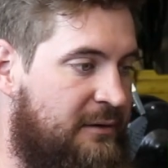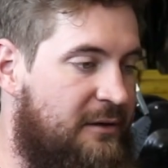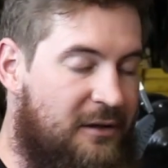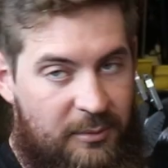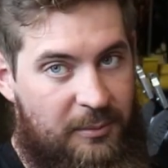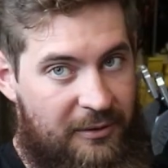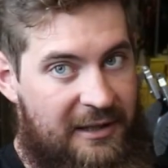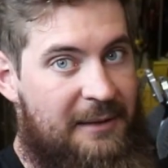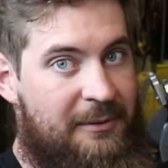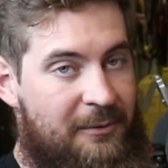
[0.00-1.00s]
Gotta be pretty
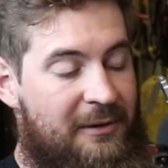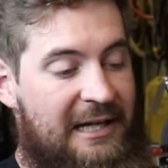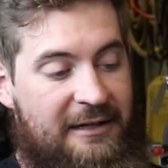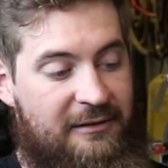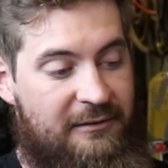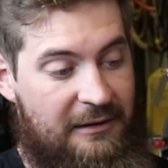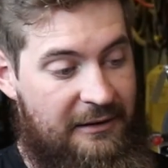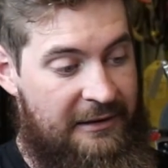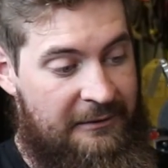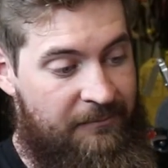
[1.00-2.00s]
happy with that.
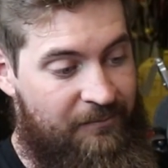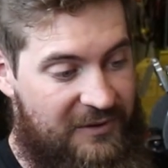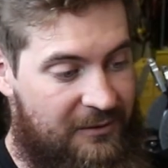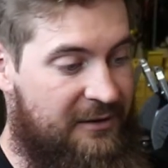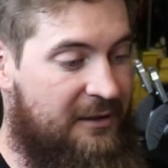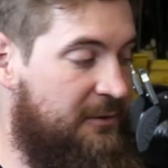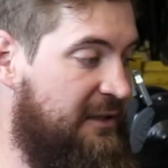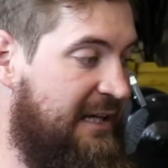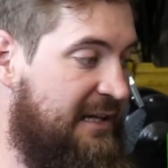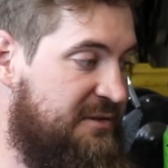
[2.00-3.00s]
And then on the odd
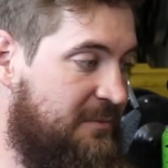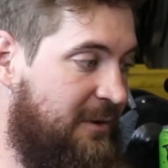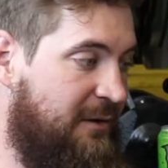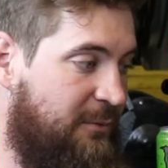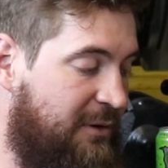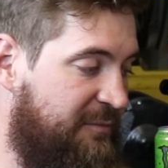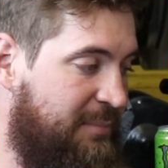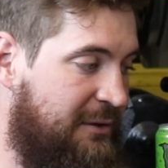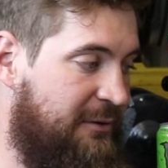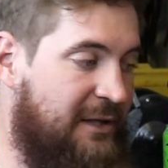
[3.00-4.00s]
occasion where I was
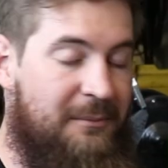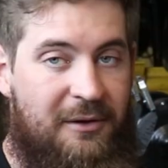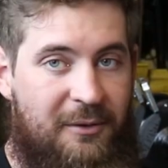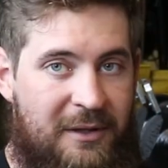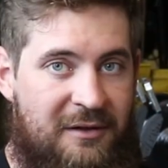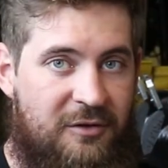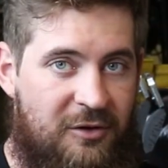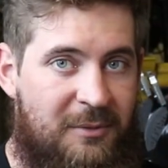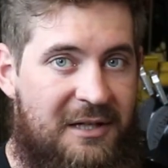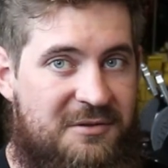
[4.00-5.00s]
blown around by the wind
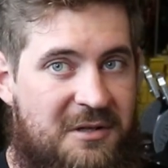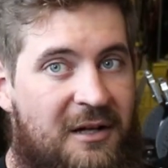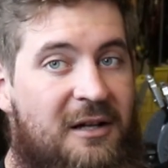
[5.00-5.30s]
too much,